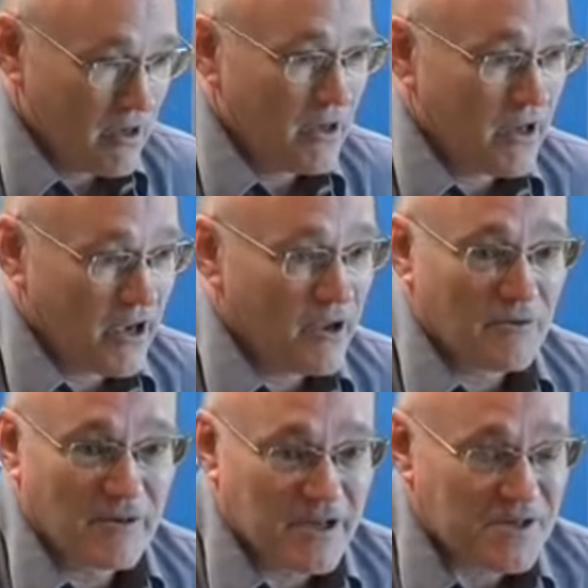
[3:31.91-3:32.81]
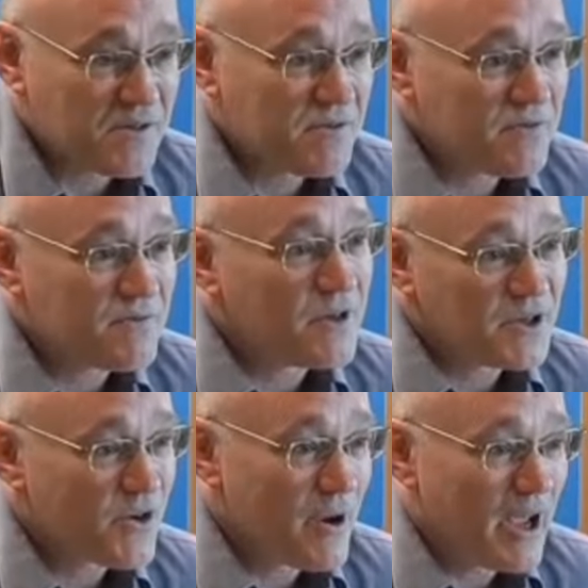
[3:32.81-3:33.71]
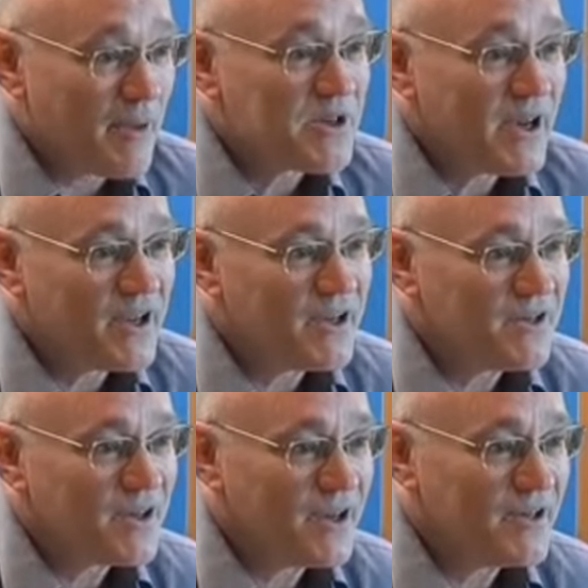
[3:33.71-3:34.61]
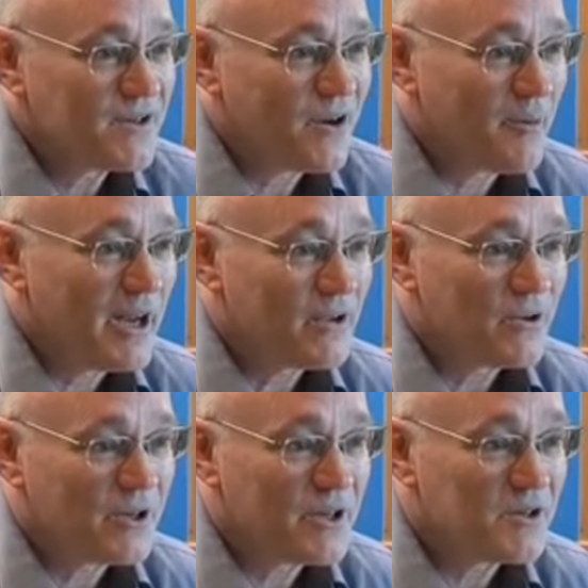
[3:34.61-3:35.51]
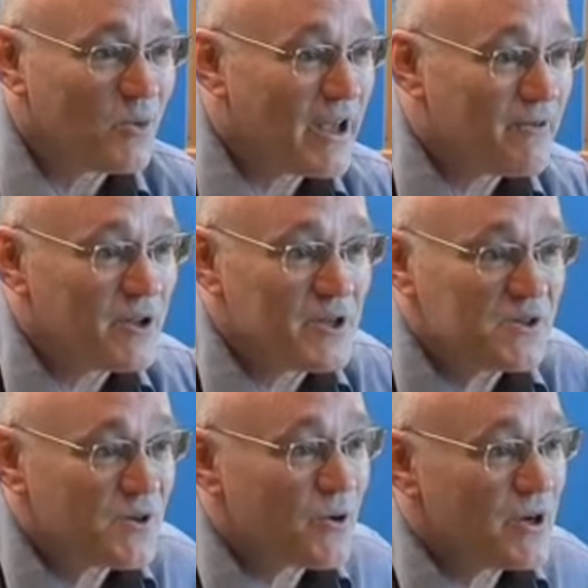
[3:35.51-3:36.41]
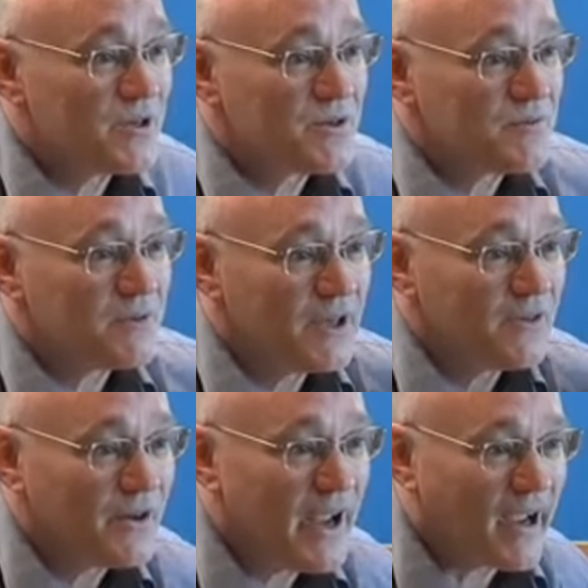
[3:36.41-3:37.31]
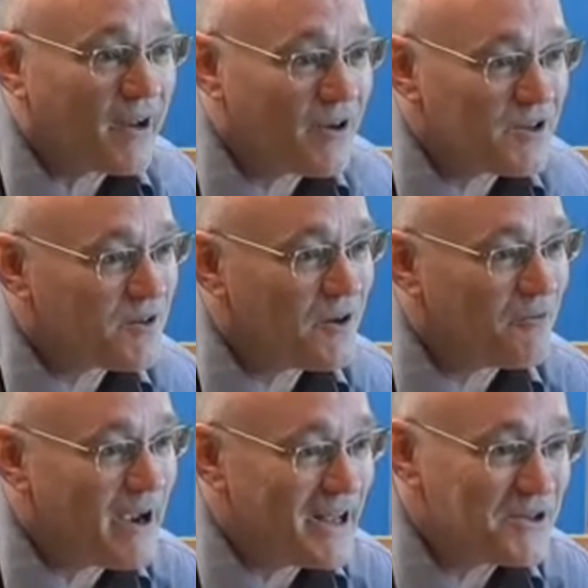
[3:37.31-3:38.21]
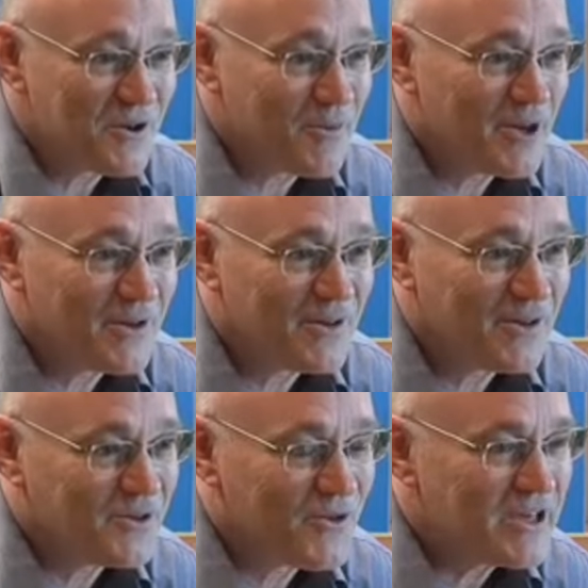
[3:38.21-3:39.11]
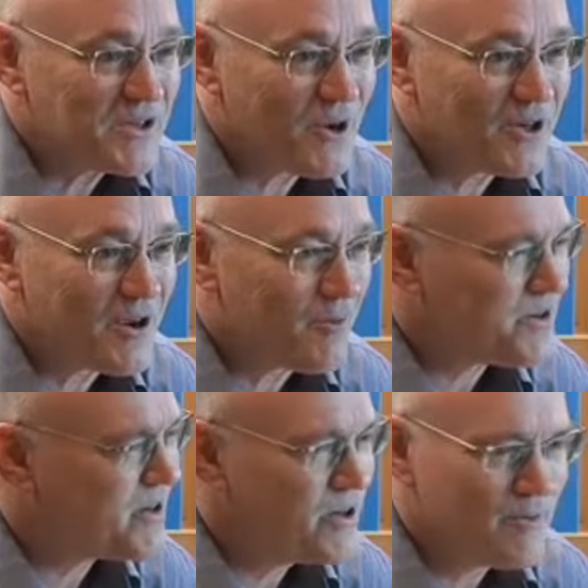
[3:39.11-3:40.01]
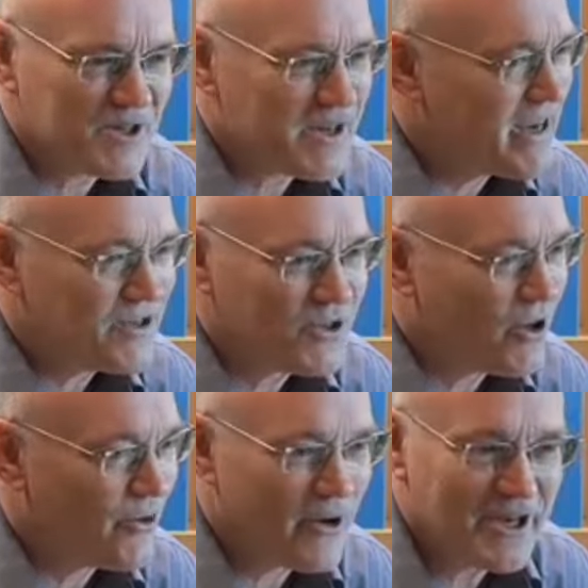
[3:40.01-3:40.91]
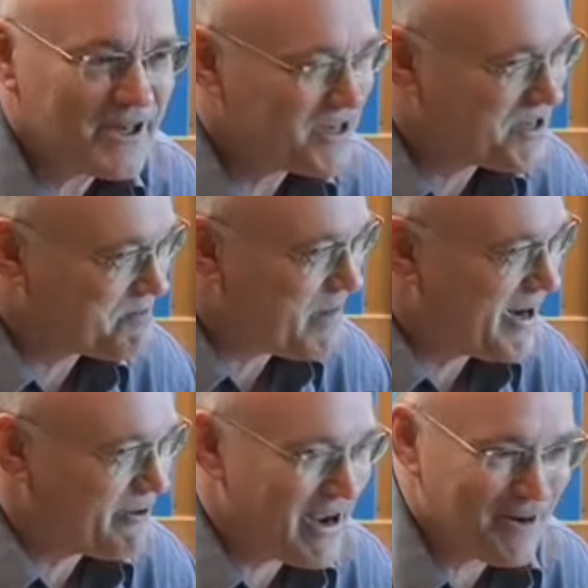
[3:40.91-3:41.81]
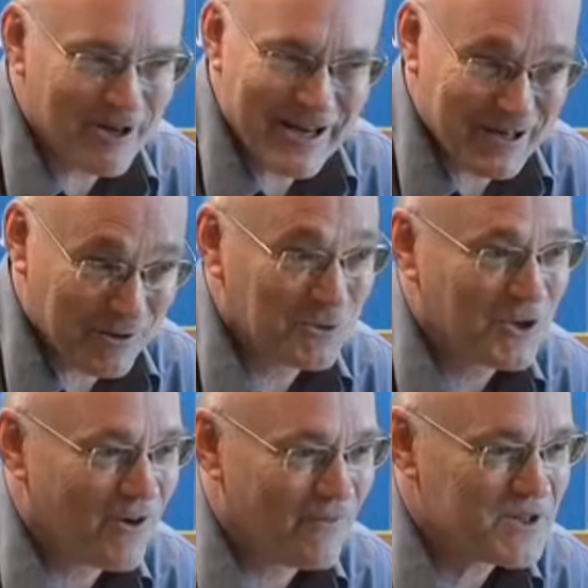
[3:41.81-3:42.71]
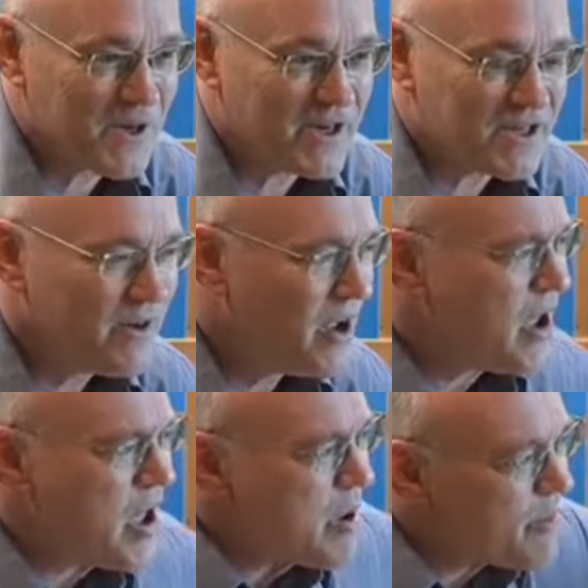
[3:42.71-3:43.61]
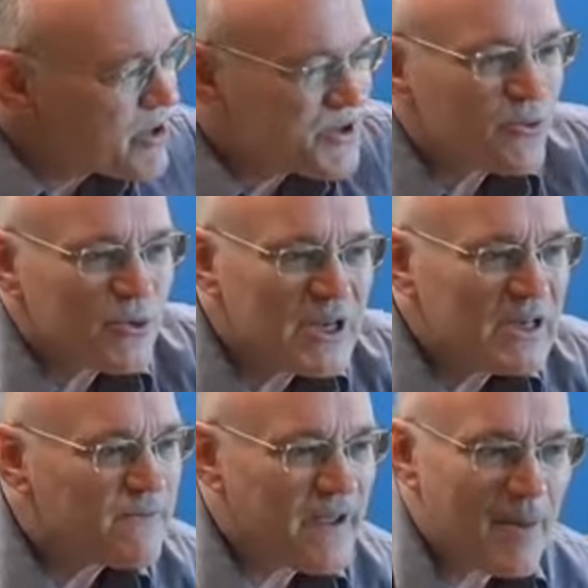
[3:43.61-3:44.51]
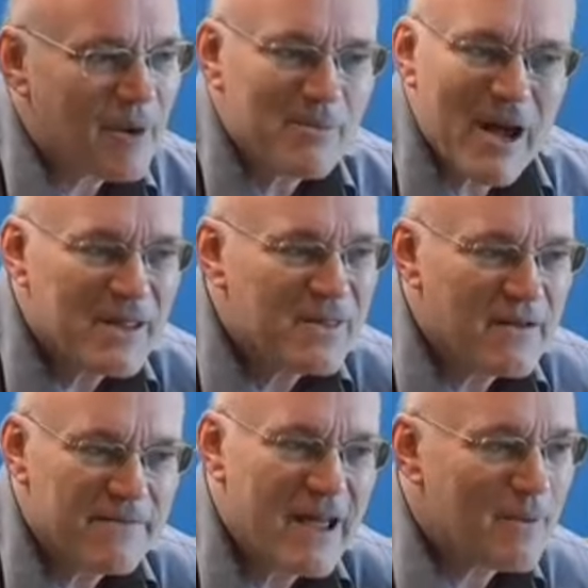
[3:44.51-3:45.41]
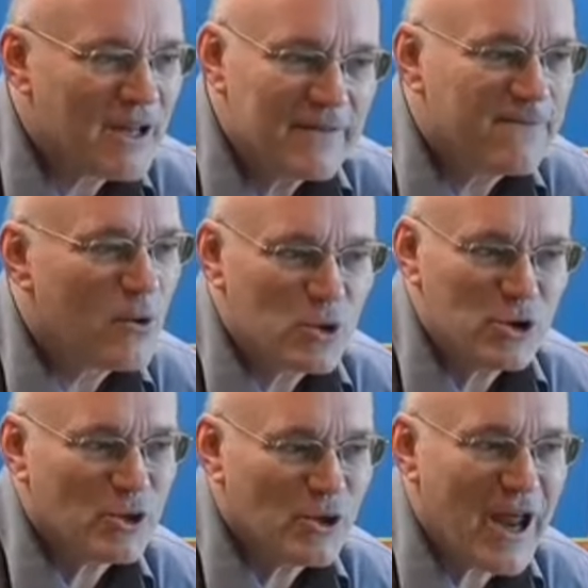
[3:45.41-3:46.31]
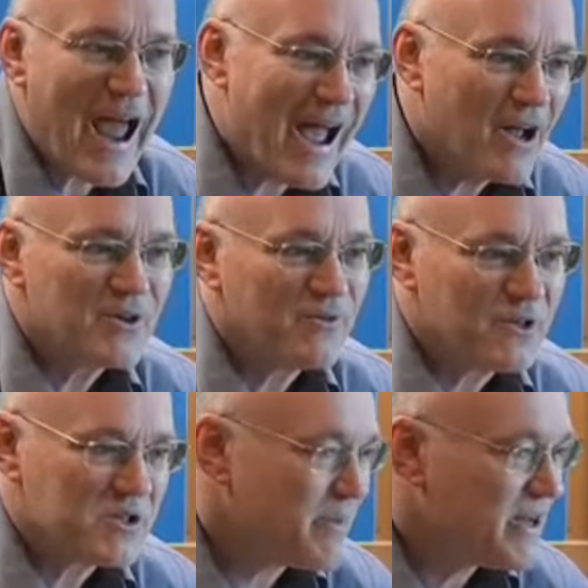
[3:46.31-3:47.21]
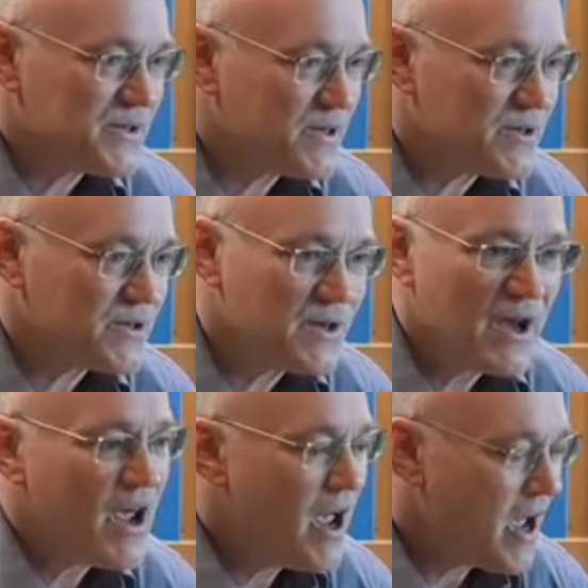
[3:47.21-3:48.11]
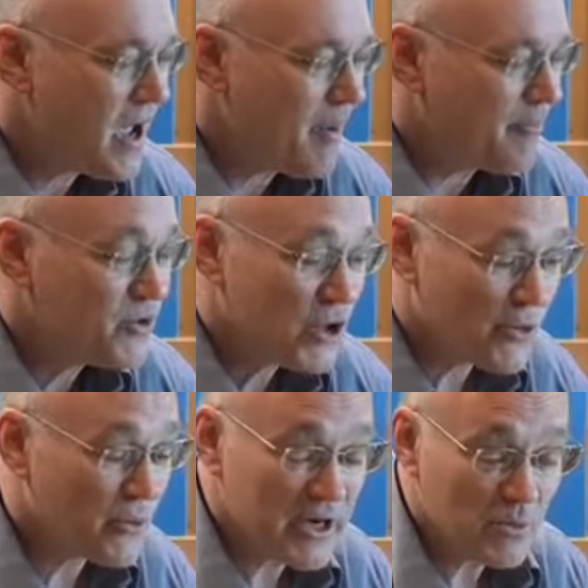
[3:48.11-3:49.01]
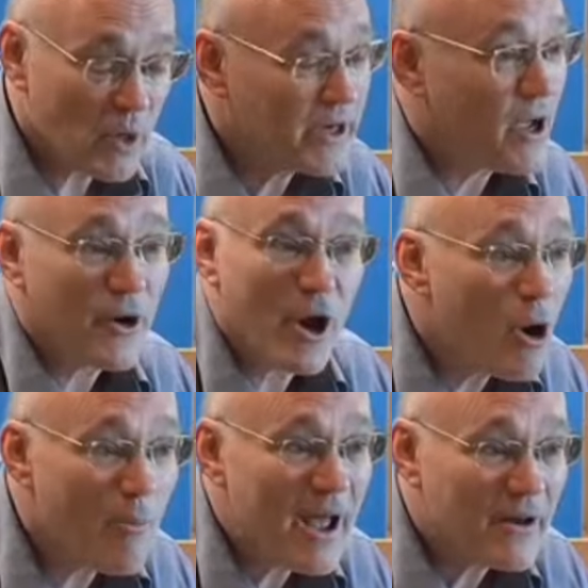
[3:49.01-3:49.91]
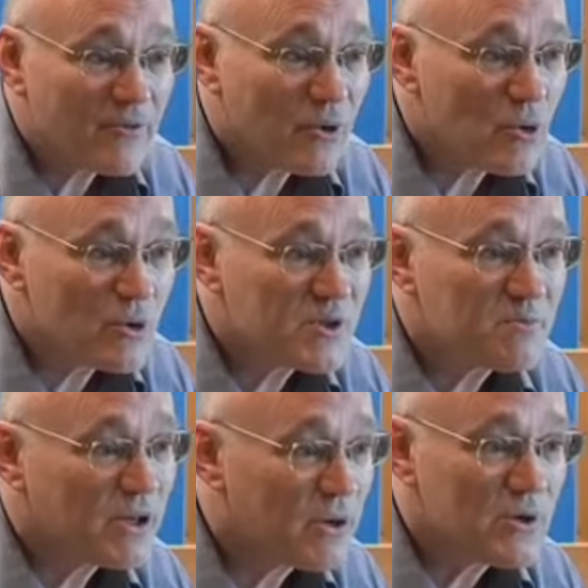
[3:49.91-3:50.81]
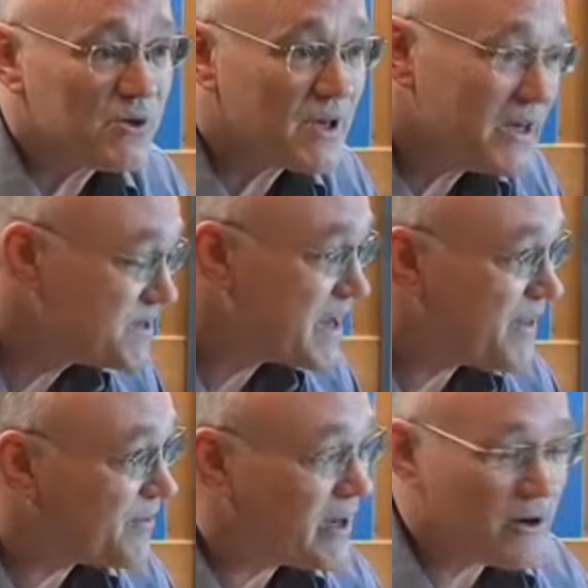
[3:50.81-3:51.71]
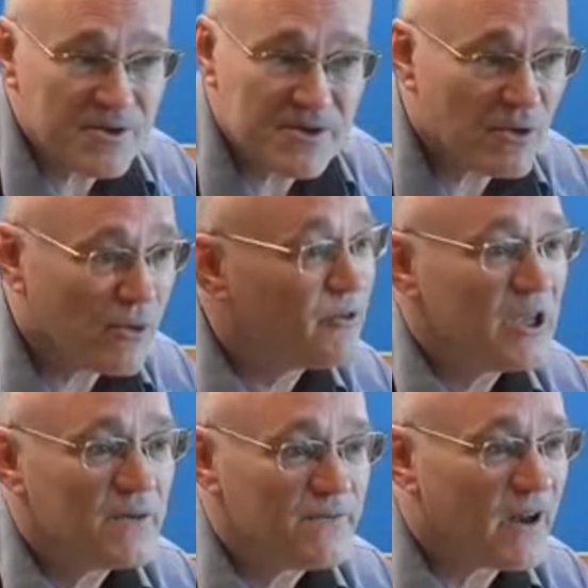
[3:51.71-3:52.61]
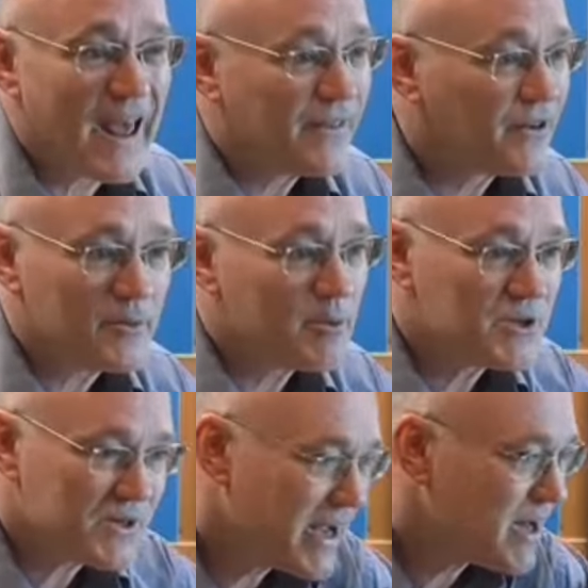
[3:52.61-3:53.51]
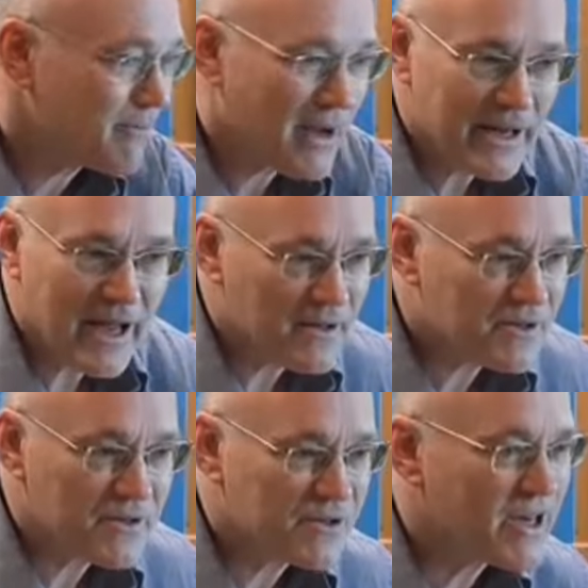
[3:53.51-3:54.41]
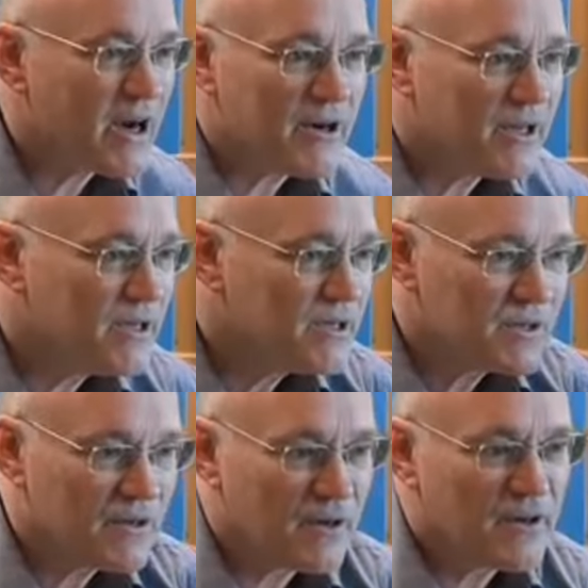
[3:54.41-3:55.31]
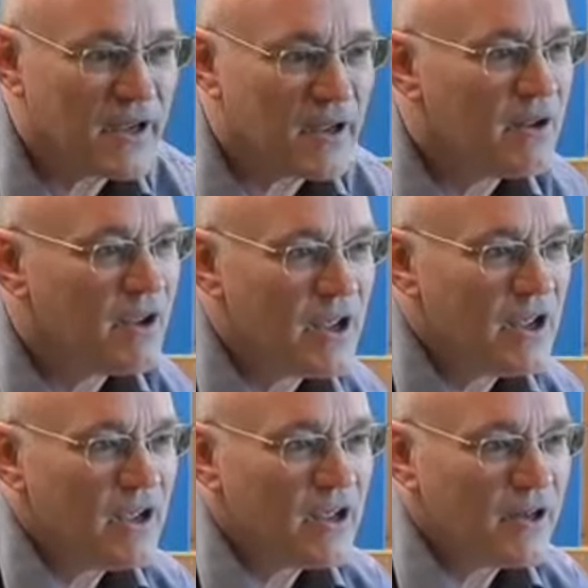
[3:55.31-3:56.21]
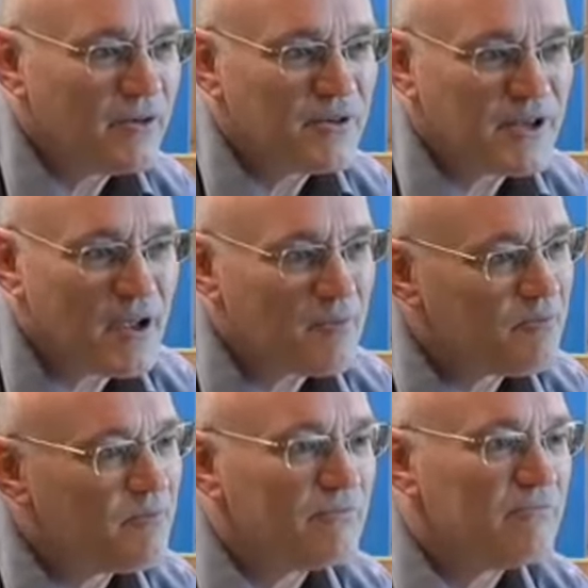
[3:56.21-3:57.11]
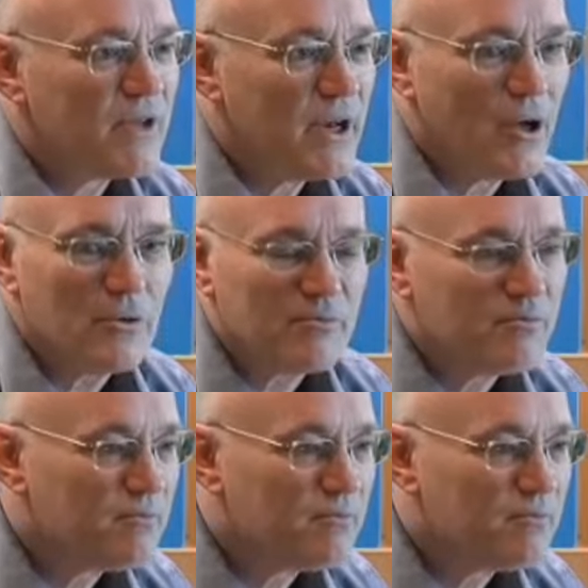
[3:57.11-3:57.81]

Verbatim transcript: you know, gets extremely upset. He's got a medical condition whenever these stories hit the deck. And I ran into him at a drinks one time and I said, you must hate John Reid. And he spun around. We had a good conversation because the Reid family made their family fortune out of asbestos. John Reid we don't know about, of course, because he's out there as the revered philanthropist handing money out to charities and you know,